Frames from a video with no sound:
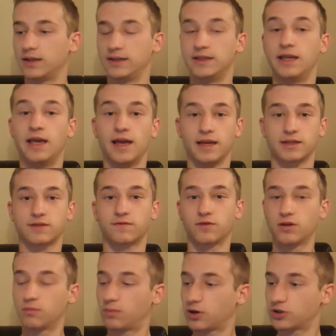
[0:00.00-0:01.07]
yes,
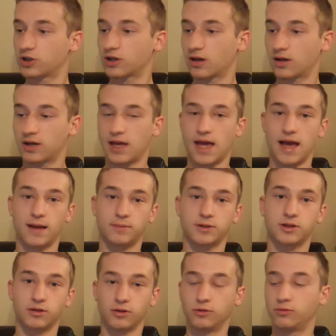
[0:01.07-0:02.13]
for a budget gun,
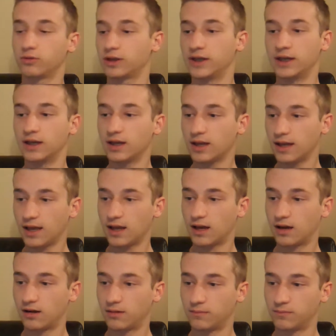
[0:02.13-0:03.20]
absolutely.
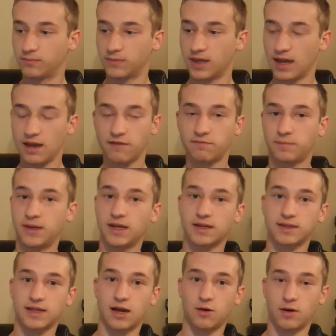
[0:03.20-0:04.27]
The
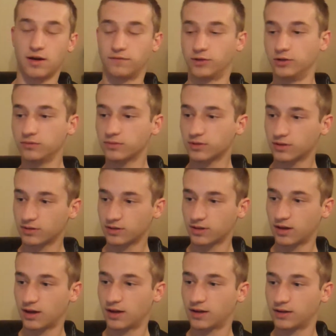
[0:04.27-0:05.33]
FPS, however,
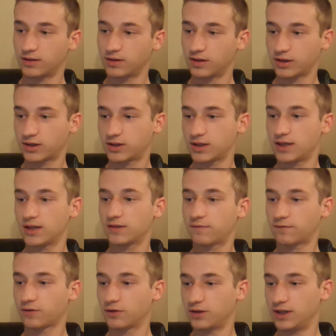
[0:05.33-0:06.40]

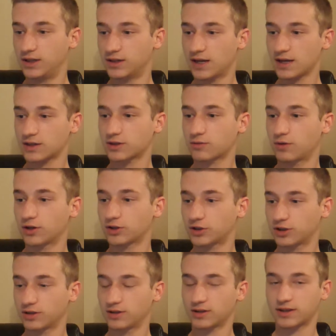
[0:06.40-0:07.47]
for the next
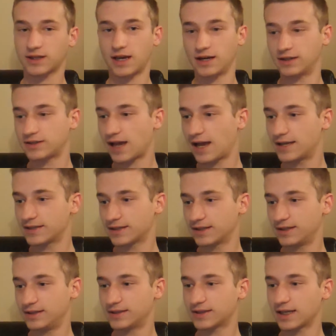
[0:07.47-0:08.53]
question, this kind of ties
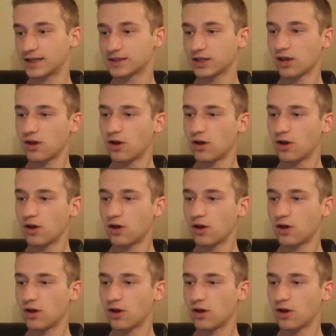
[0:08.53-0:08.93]
in, he says,